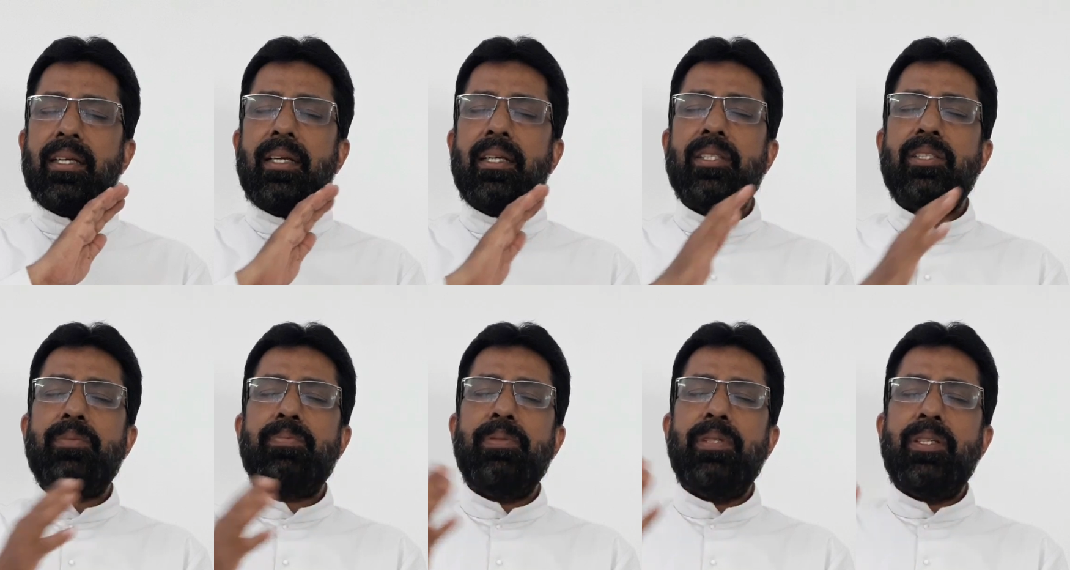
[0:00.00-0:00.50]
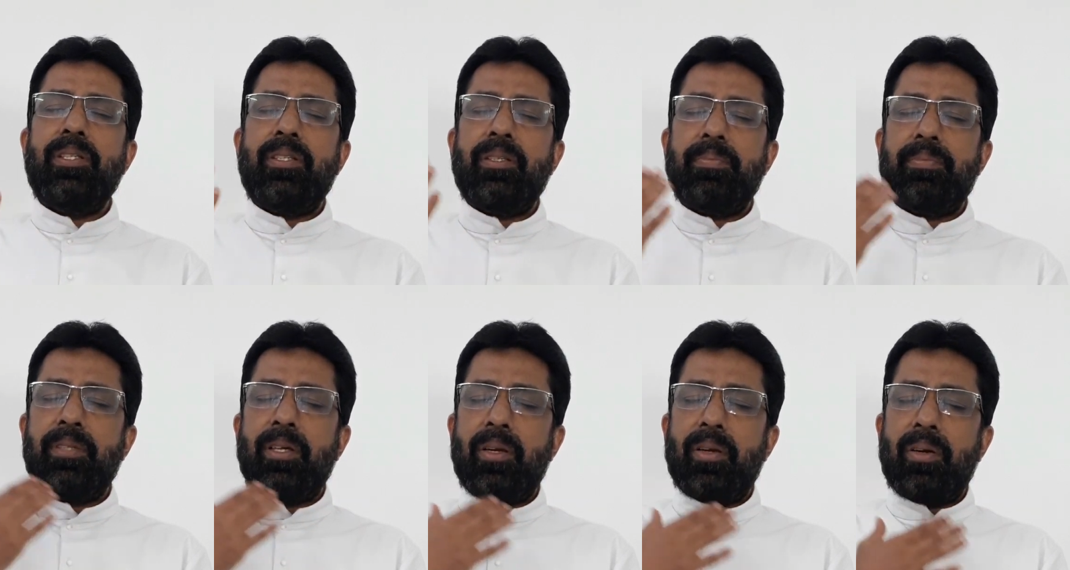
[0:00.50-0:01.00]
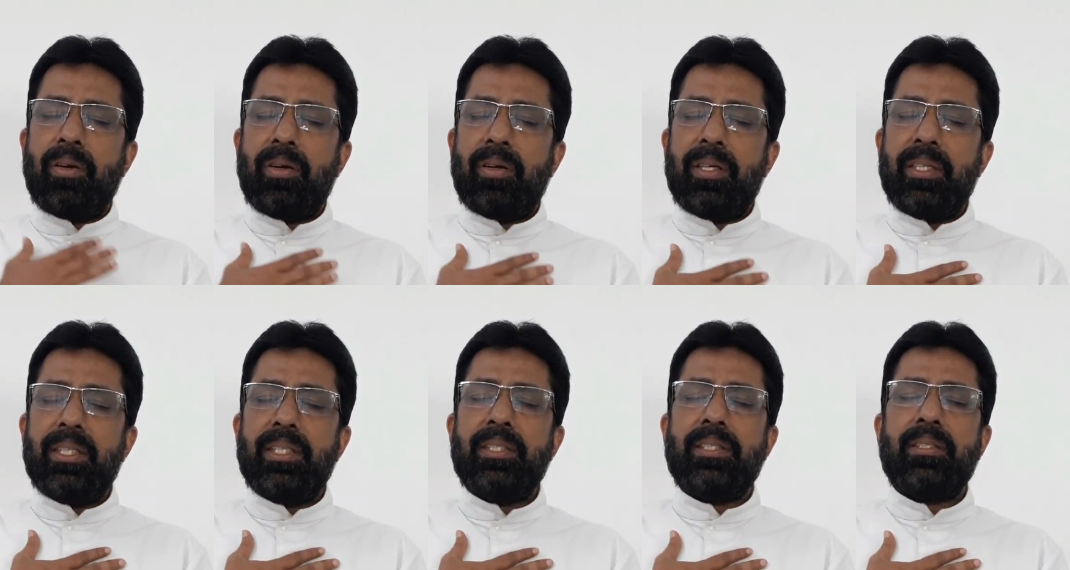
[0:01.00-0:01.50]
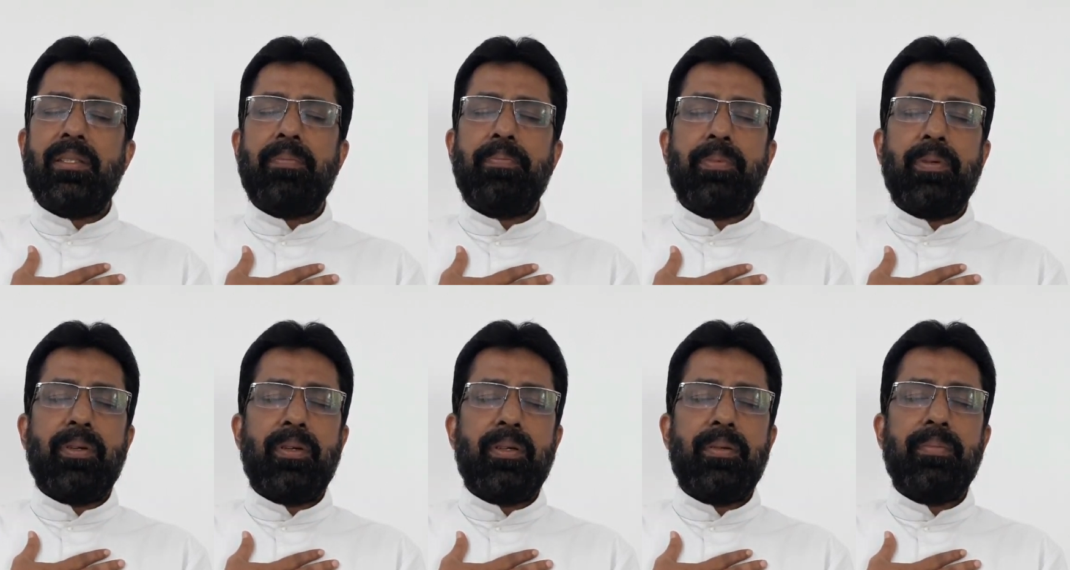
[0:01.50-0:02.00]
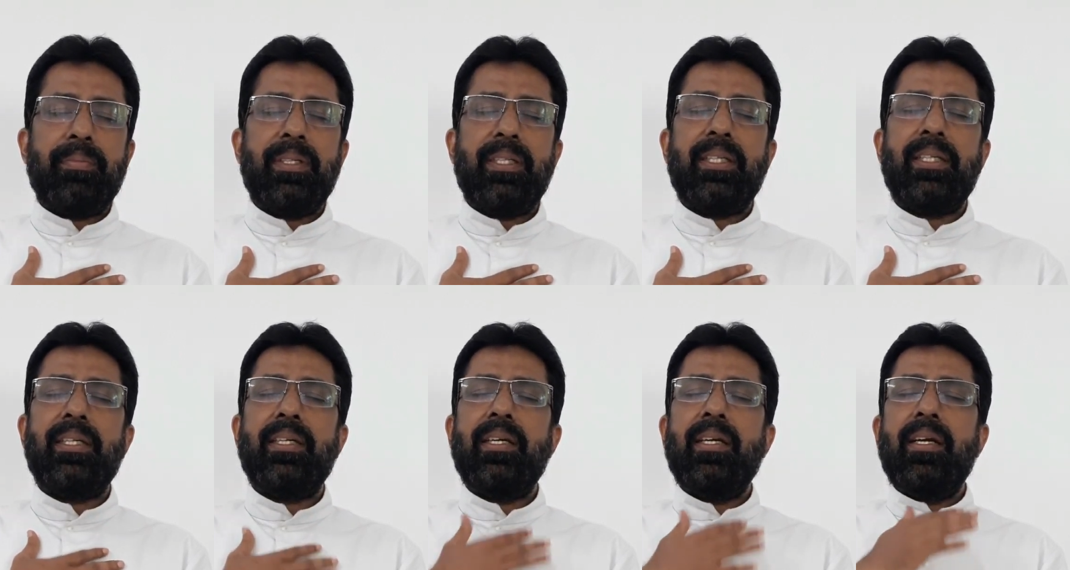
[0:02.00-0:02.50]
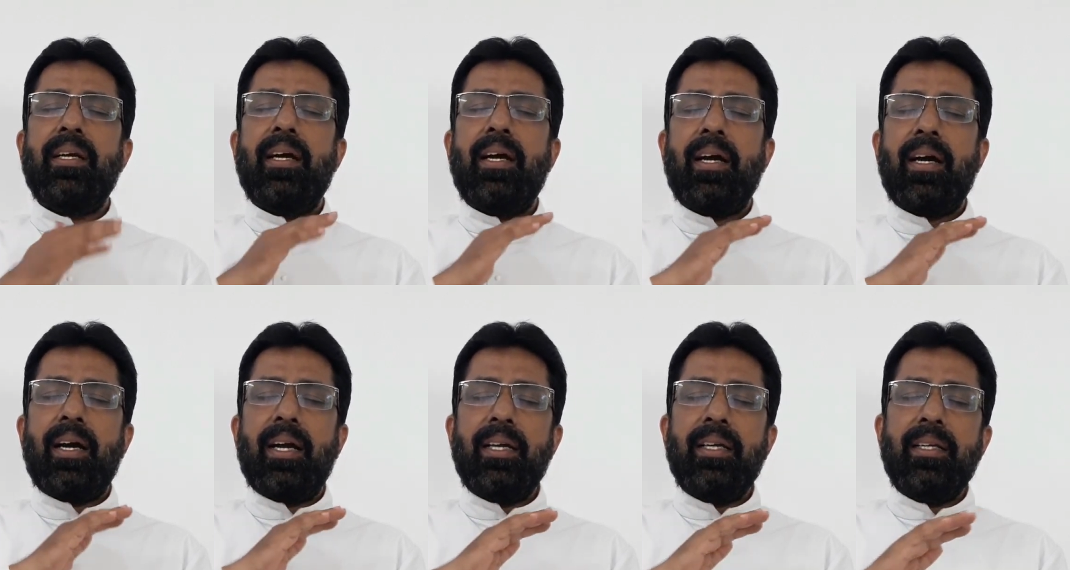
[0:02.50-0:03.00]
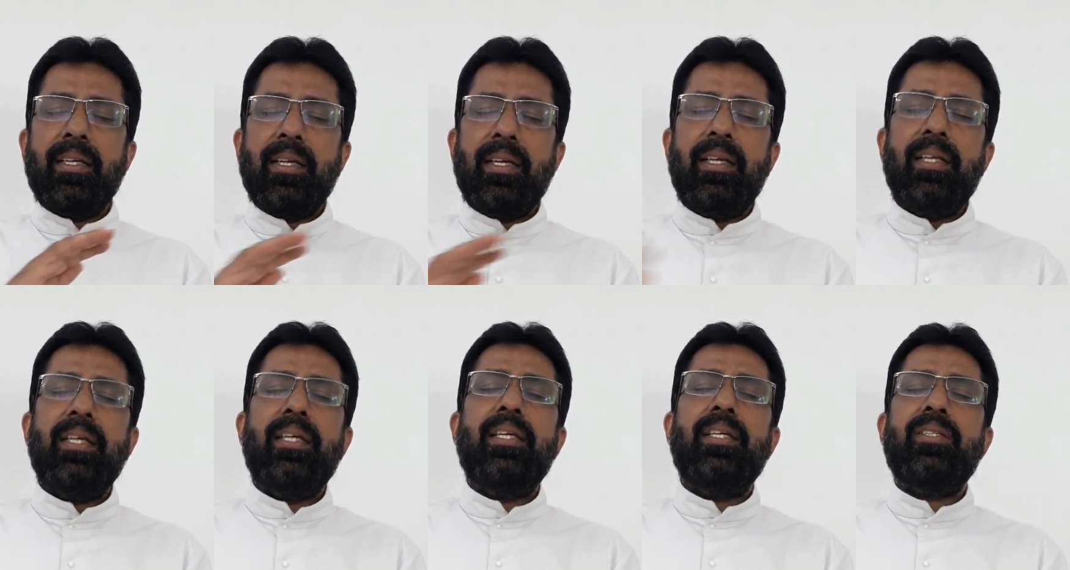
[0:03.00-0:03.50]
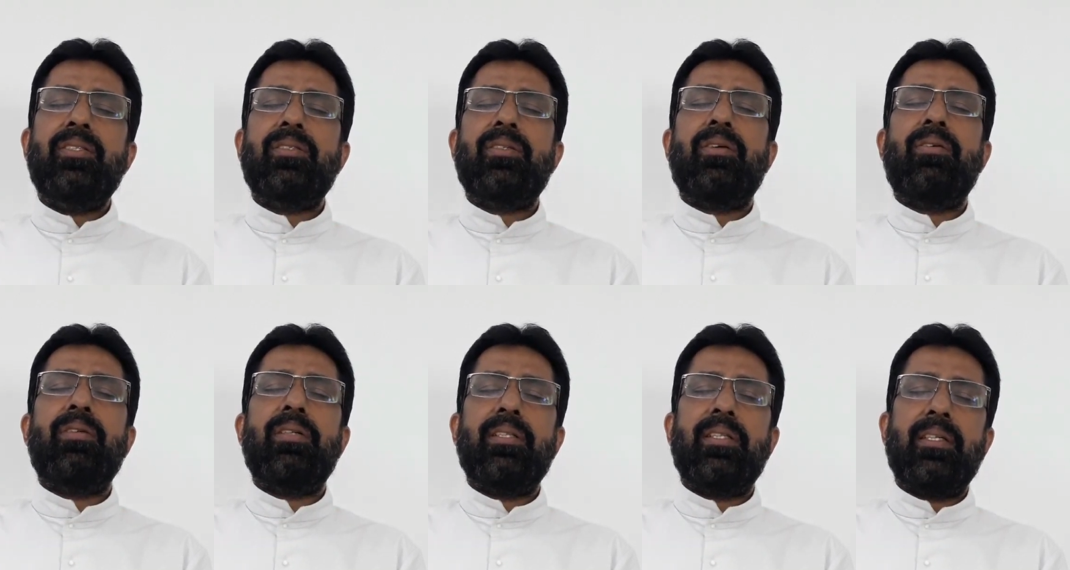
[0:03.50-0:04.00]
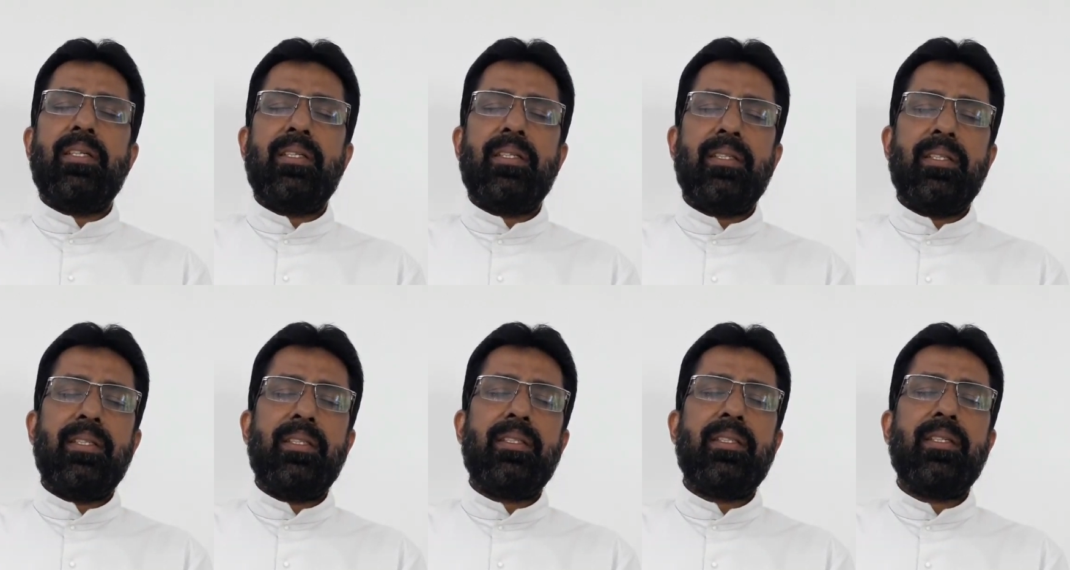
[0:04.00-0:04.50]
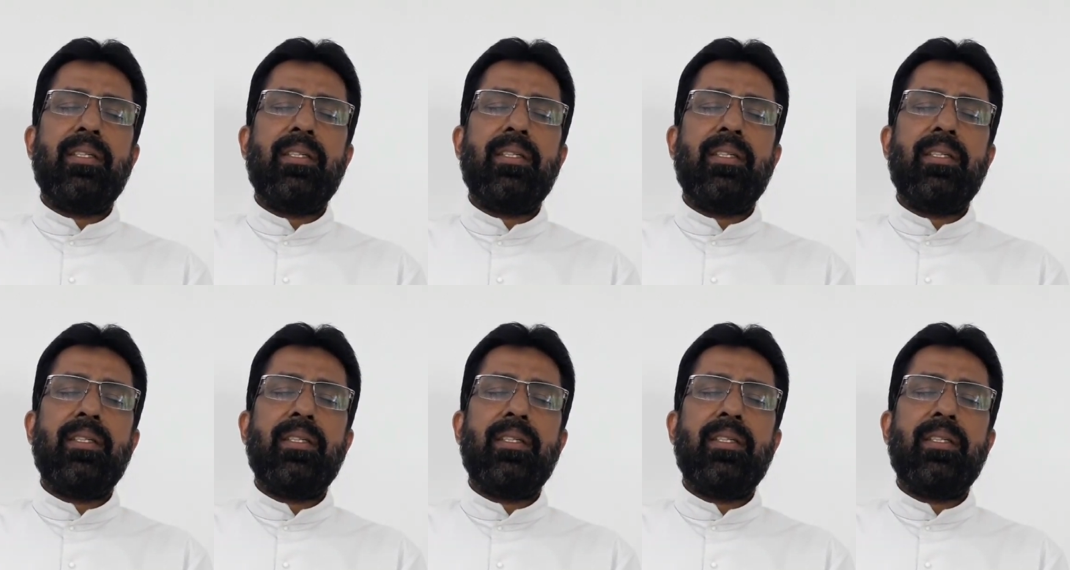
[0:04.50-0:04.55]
the Spirit of the Lord is upon me. I release all the hurt.